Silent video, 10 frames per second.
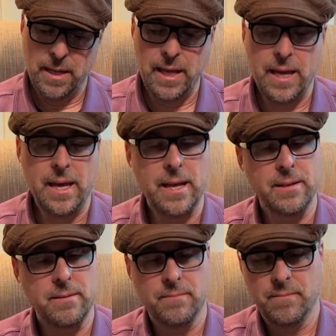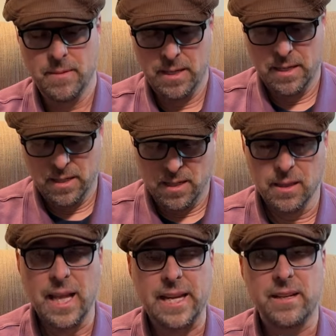And
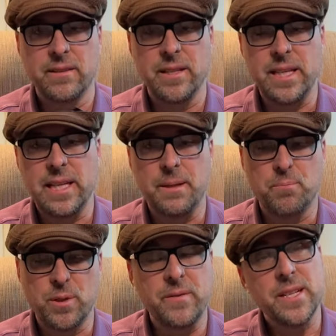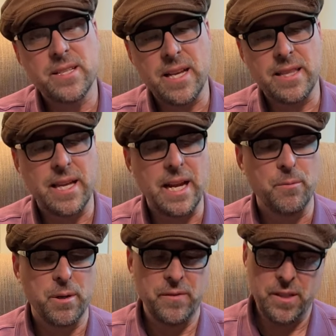like the previous set that I
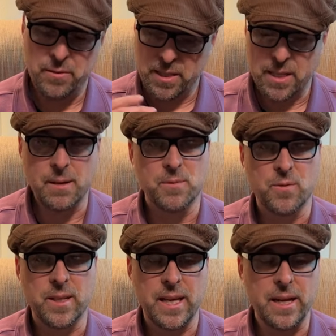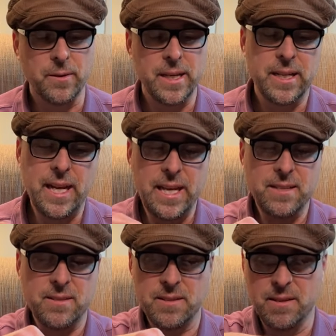reviewed, it comes with a carrying
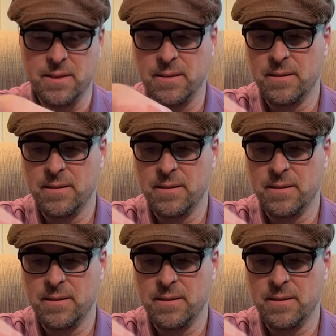case.